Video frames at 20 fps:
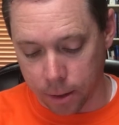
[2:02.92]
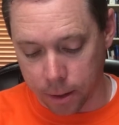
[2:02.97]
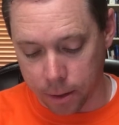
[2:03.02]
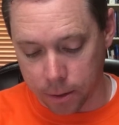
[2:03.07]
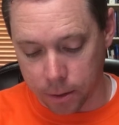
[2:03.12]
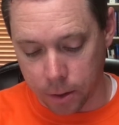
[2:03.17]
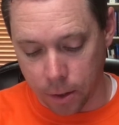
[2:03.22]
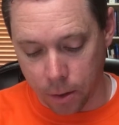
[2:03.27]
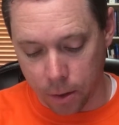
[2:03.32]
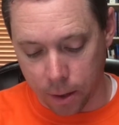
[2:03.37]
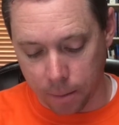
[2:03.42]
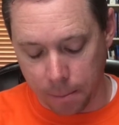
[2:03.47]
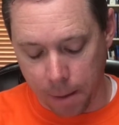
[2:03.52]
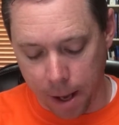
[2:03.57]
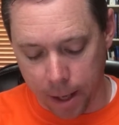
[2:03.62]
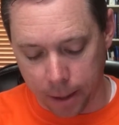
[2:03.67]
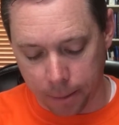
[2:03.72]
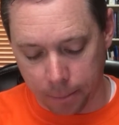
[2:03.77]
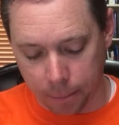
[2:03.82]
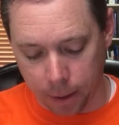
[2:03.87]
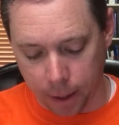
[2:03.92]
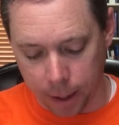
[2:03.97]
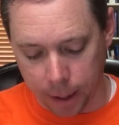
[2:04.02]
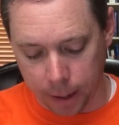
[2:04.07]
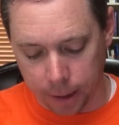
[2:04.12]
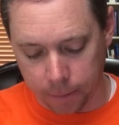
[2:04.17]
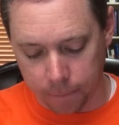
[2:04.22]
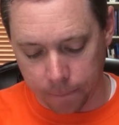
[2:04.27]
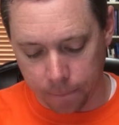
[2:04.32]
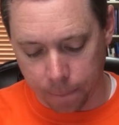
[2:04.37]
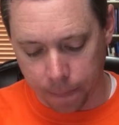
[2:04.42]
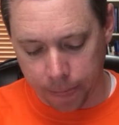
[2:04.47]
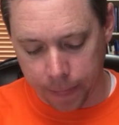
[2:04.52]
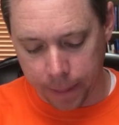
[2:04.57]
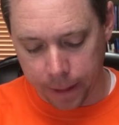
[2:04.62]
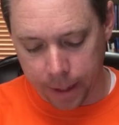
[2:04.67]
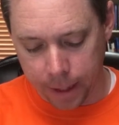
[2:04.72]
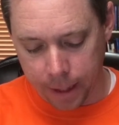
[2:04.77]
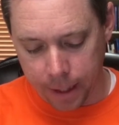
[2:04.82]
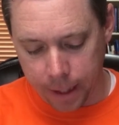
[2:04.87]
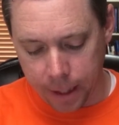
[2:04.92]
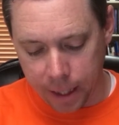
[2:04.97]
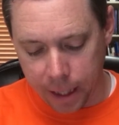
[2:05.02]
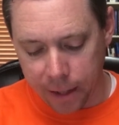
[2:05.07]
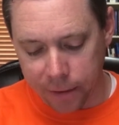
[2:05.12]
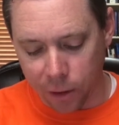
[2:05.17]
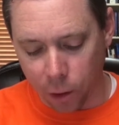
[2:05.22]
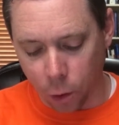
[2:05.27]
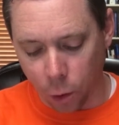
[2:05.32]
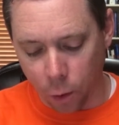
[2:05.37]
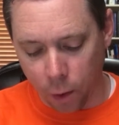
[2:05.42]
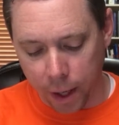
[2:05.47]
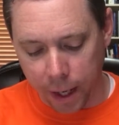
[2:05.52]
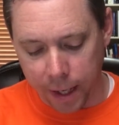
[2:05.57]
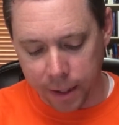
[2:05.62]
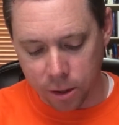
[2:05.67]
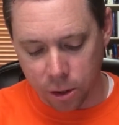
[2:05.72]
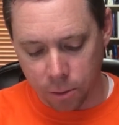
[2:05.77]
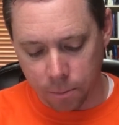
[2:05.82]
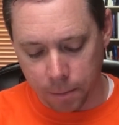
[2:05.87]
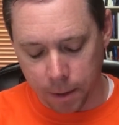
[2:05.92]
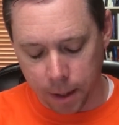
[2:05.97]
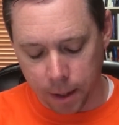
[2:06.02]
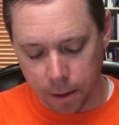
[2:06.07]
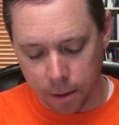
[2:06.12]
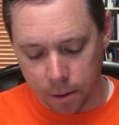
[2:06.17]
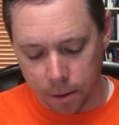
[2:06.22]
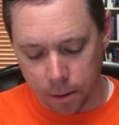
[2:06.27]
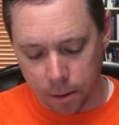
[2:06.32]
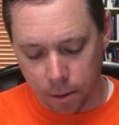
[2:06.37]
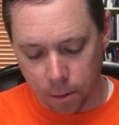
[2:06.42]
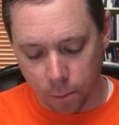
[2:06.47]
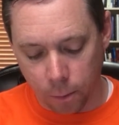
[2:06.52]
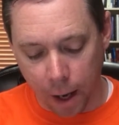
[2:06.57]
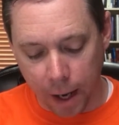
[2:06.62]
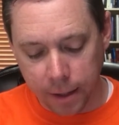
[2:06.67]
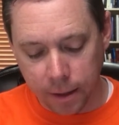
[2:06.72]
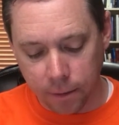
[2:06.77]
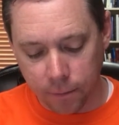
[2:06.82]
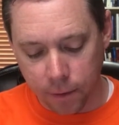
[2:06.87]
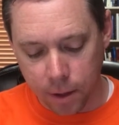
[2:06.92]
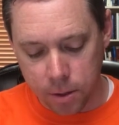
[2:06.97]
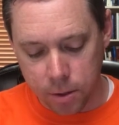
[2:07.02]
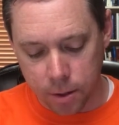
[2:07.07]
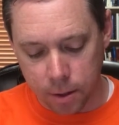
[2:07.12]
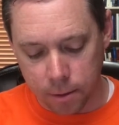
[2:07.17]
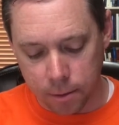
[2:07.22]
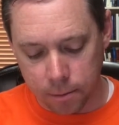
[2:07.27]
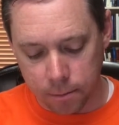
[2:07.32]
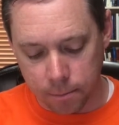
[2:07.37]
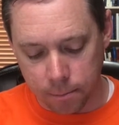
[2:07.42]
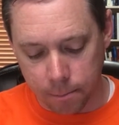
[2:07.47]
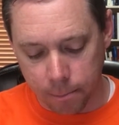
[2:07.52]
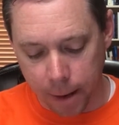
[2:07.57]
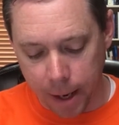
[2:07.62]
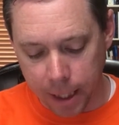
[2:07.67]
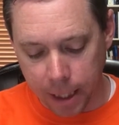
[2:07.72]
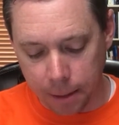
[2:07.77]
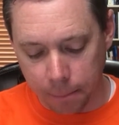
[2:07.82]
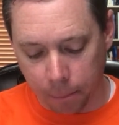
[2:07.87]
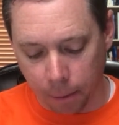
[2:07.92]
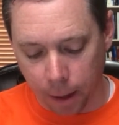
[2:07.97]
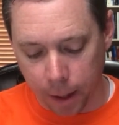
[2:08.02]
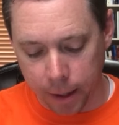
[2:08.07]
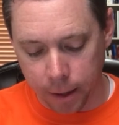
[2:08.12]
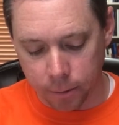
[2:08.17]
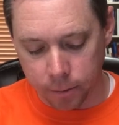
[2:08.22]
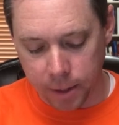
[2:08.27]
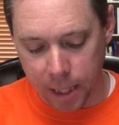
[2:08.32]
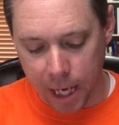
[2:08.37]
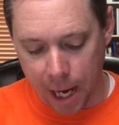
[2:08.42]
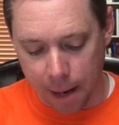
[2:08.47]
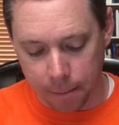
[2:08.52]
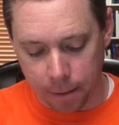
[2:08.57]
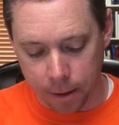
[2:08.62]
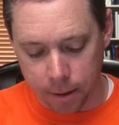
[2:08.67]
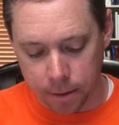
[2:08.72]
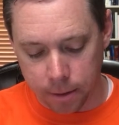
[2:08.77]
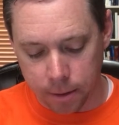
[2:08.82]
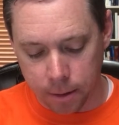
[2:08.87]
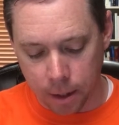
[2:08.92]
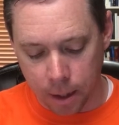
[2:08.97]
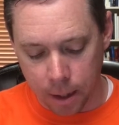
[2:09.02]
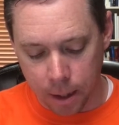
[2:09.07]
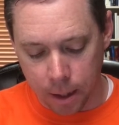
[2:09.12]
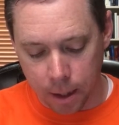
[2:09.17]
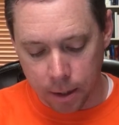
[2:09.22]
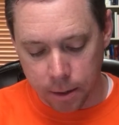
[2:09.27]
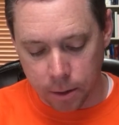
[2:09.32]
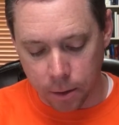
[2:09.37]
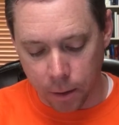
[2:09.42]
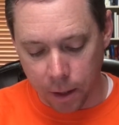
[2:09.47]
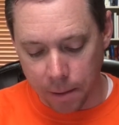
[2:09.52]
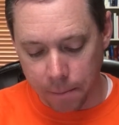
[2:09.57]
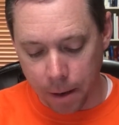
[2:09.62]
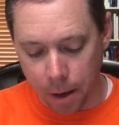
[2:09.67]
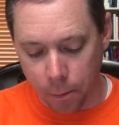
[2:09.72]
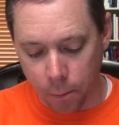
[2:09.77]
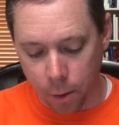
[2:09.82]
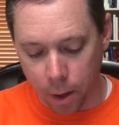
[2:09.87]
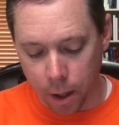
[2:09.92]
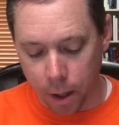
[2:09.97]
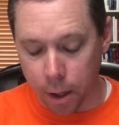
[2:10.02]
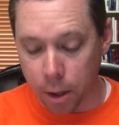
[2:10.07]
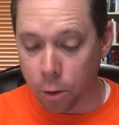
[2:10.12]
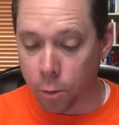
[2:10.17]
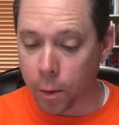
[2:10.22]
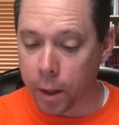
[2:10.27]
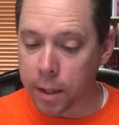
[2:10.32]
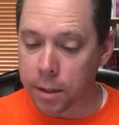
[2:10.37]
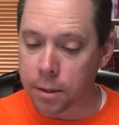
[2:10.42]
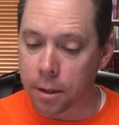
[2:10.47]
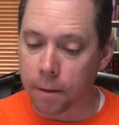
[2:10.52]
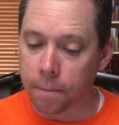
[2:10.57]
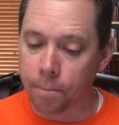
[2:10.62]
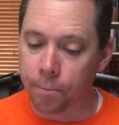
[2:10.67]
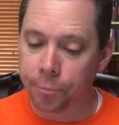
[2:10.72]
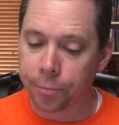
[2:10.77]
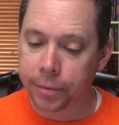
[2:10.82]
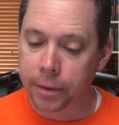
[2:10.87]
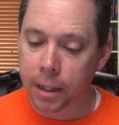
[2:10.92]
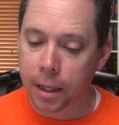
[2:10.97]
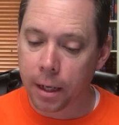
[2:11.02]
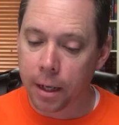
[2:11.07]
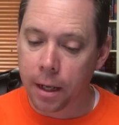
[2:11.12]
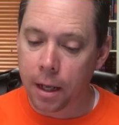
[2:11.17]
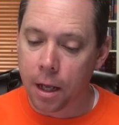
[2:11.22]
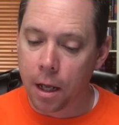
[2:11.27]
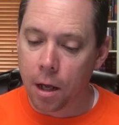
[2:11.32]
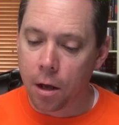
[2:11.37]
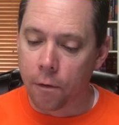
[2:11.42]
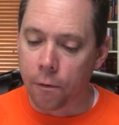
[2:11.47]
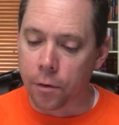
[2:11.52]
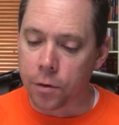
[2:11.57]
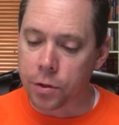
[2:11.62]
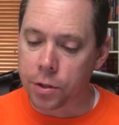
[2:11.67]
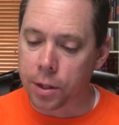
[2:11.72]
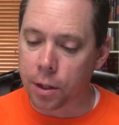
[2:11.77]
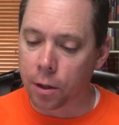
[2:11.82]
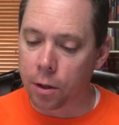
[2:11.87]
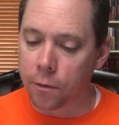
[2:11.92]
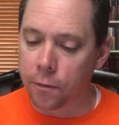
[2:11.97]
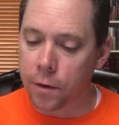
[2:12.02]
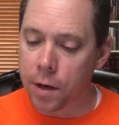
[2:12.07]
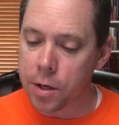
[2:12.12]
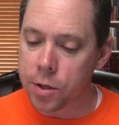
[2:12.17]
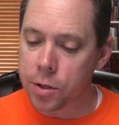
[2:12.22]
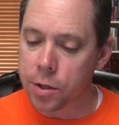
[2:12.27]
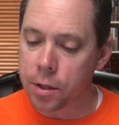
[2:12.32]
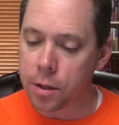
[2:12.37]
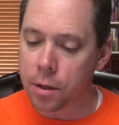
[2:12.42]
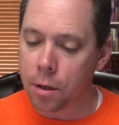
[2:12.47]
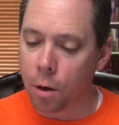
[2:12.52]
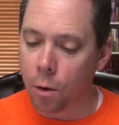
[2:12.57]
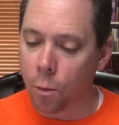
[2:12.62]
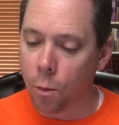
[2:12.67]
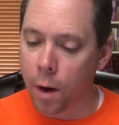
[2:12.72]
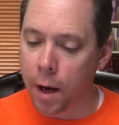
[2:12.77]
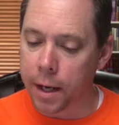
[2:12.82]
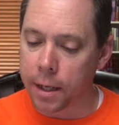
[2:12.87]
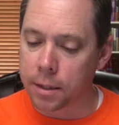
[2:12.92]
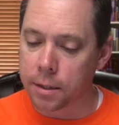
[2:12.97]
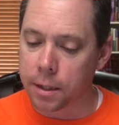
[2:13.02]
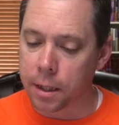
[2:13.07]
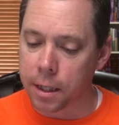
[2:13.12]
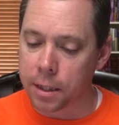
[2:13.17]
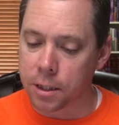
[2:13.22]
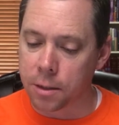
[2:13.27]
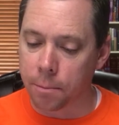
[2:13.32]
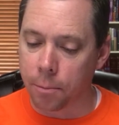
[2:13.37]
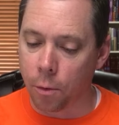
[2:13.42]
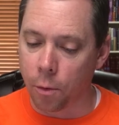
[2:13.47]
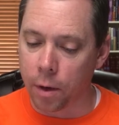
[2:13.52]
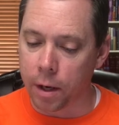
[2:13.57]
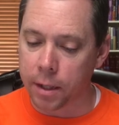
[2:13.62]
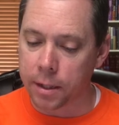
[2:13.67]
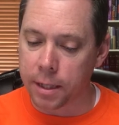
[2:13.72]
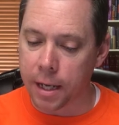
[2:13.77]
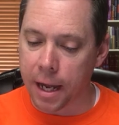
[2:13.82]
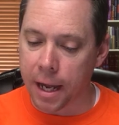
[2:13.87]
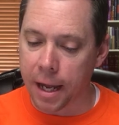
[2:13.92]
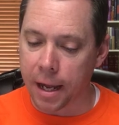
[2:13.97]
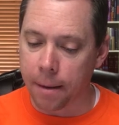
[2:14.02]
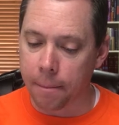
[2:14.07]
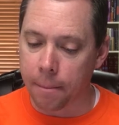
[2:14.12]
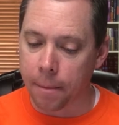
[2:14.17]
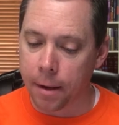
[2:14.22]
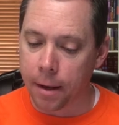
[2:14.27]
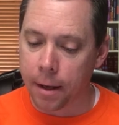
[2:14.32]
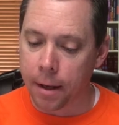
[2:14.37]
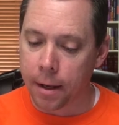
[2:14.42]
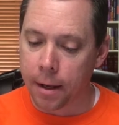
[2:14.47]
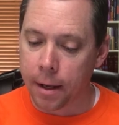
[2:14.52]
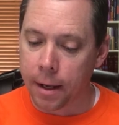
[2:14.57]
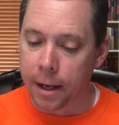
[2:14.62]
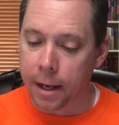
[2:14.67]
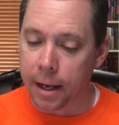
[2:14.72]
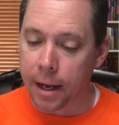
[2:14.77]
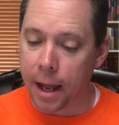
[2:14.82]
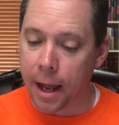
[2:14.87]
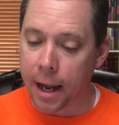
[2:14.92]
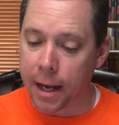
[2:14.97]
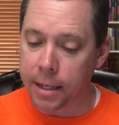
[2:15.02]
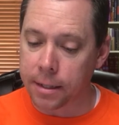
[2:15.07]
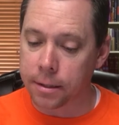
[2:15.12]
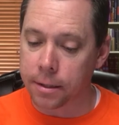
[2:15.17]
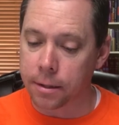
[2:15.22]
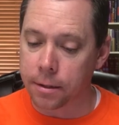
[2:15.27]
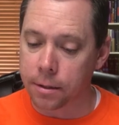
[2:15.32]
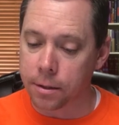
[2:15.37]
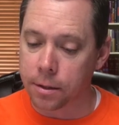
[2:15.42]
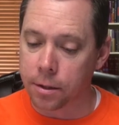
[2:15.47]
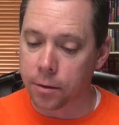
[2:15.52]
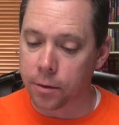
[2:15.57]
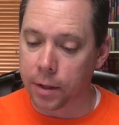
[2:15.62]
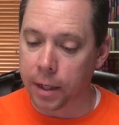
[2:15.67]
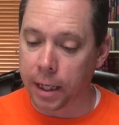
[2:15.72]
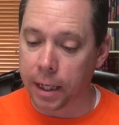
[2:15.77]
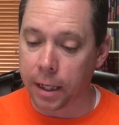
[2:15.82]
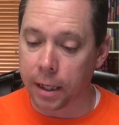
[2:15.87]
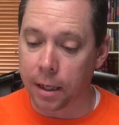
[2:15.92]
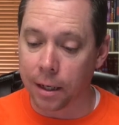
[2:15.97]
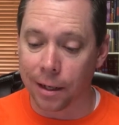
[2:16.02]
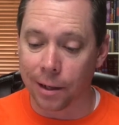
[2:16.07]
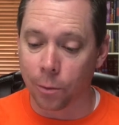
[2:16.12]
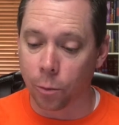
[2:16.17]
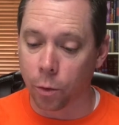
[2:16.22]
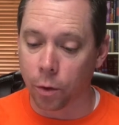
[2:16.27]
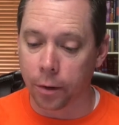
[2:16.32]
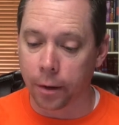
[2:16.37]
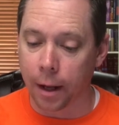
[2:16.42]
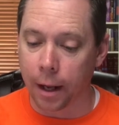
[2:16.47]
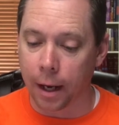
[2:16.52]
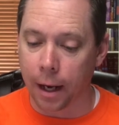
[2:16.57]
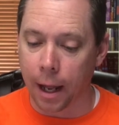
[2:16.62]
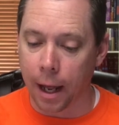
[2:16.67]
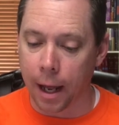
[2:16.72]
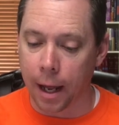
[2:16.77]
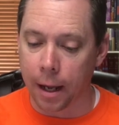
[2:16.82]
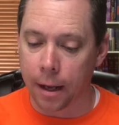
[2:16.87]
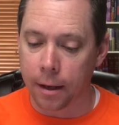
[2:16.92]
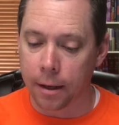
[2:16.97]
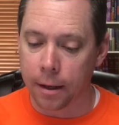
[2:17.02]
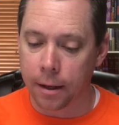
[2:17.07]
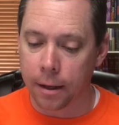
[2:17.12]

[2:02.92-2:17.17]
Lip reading: concerning my complaint. And the Lord answered me, 'Write the vision, make it plain on tablets, so he may run who reads it. For still the vision awaits its appointed time. It hastens to the end. It will not lie.